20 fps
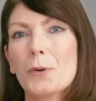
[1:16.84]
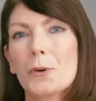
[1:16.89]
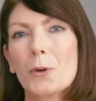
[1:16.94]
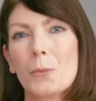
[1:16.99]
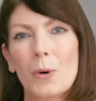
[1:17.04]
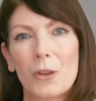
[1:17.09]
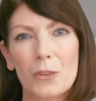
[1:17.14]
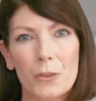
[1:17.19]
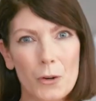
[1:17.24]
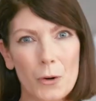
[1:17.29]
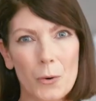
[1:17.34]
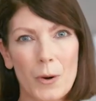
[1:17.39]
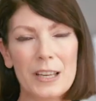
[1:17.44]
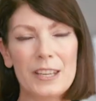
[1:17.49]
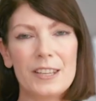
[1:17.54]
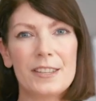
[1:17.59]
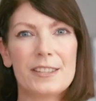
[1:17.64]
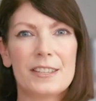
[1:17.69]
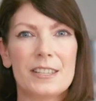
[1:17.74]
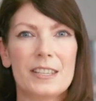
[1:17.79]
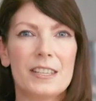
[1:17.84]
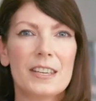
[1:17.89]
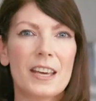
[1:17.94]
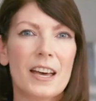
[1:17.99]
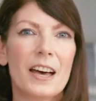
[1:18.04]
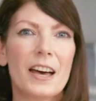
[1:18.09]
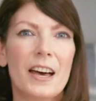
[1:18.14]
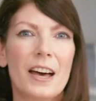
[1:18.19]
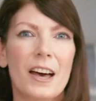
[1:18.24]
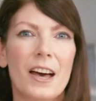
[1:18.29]
talk about quality,
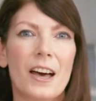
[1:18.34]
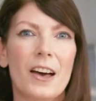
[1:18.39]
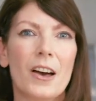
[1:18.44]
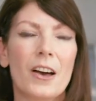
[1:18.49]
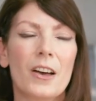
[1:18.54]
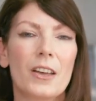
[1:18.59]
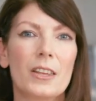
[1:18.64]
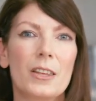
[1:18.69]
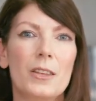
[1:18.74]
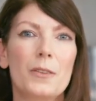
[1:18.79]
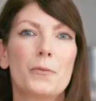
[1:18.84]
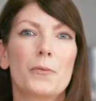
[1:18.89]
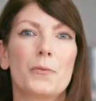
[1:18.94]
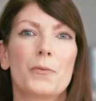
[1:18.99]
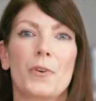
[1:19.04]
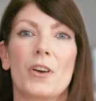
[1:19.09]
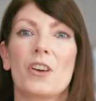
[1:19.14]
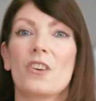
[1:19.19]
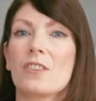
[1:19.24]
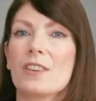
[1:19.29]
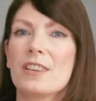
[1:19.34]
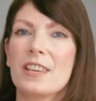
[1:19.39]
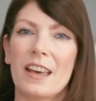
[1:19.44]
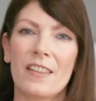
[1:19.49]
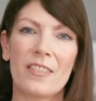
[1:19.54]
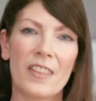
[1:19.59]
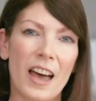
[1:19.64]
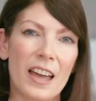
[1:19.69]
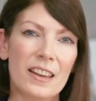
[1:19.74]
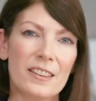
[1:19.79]
uh, if
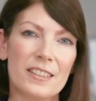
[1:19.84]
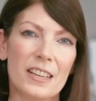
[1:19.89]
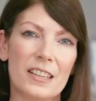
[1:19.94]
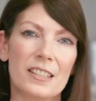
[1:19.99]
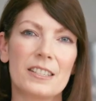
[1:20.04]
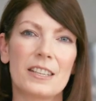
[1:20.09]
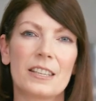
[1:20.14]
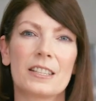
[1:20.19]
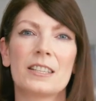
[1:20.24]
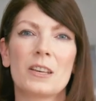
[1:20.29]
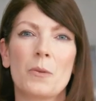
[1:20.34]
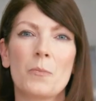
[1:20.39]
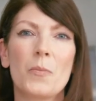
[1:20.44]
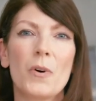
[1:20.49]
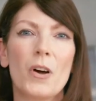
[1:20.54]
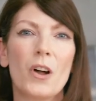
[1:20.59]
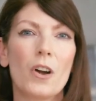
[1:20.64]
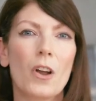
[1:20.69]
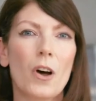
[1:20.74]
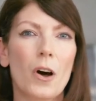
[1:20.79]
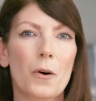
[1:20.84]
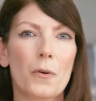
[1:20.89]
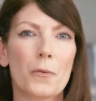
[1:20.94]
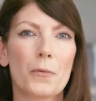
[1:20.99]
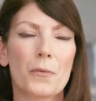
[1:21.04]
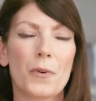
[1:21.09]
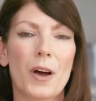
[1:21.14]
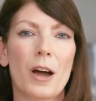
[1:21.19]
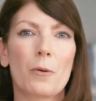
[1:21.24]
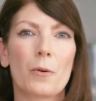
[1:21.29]
again I take the example
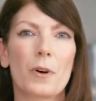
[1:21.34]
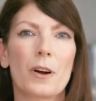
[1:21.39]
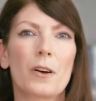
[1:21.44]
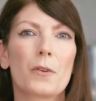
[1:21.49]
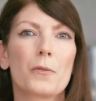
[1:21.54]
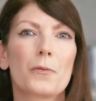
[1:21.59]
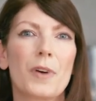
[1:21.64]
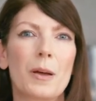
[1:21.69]
of our